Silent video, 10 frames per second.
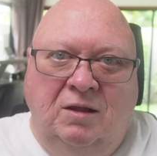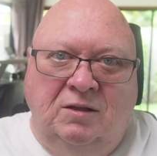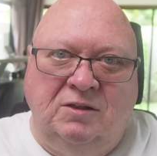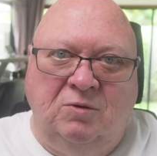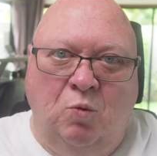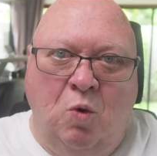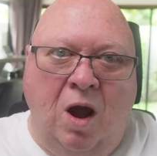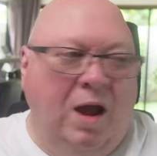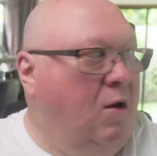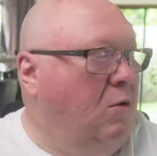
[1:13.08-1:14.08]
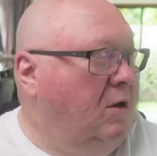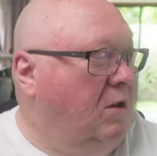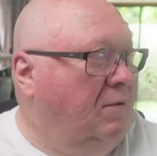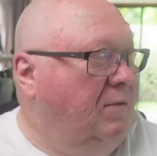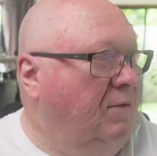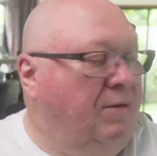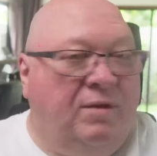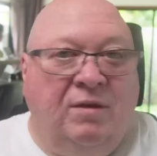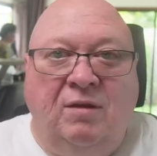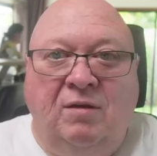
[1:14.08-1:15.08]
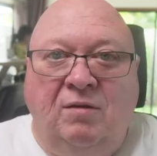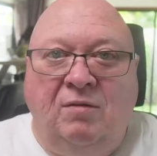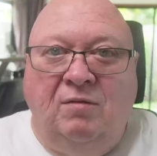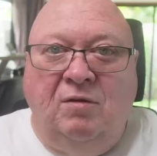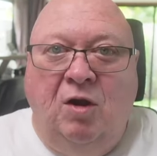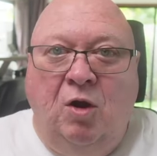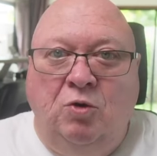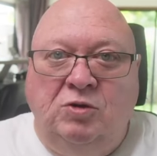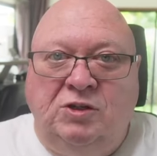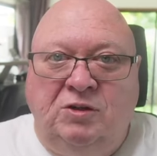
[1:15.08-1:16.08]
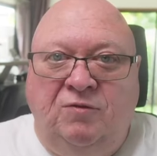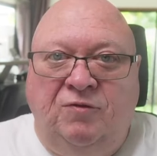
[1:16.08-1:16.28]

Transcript: some wild ocean